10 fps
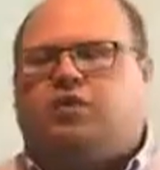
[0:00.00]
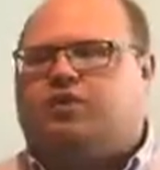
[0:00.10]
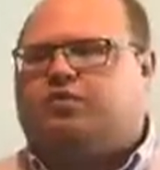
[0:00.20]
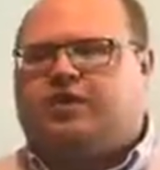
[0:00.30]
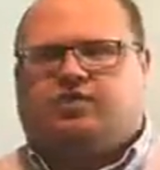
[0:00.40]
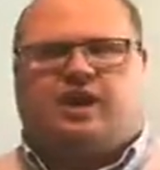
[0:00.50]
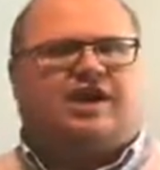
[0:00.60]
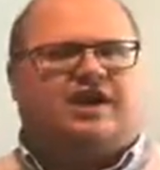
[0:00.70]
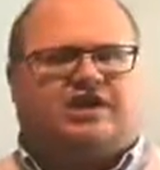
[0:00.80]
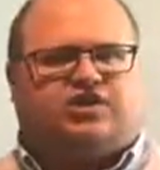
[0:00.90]
whether it be a
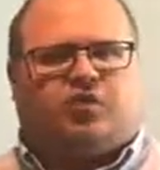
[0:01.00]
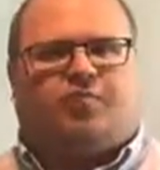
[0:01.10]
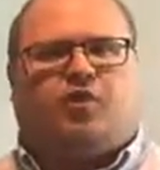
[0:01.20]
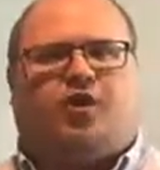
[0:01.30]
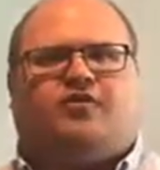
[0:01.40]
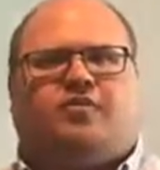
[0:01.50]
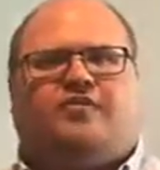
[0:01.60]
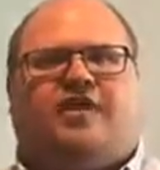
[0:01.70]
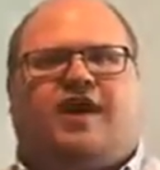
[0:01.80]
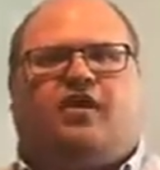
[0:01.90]
direct connection or importing from a
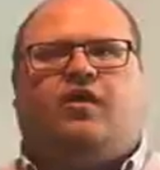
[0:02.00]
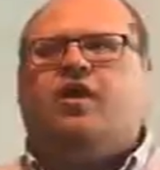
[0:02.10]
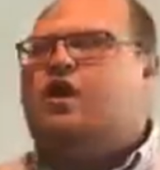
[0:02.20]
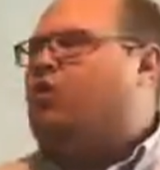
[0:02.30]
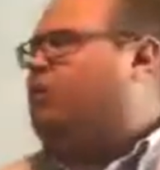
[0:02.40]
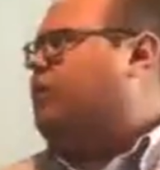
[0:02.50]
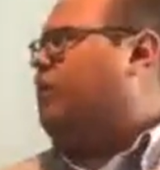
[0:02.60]
file, we